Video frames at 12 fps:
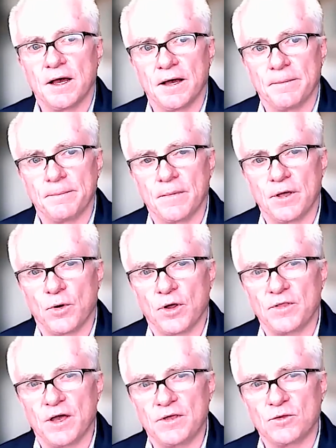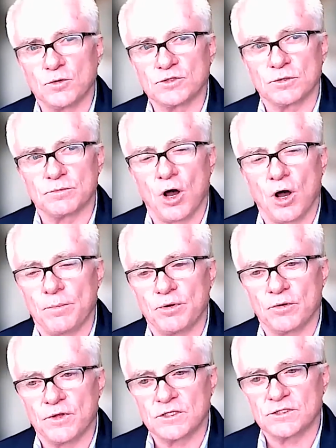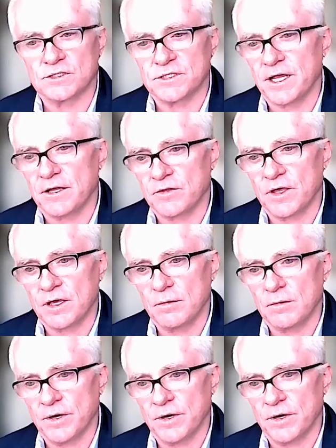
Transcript: Um, you know, I, th I think those are popular things to say and think,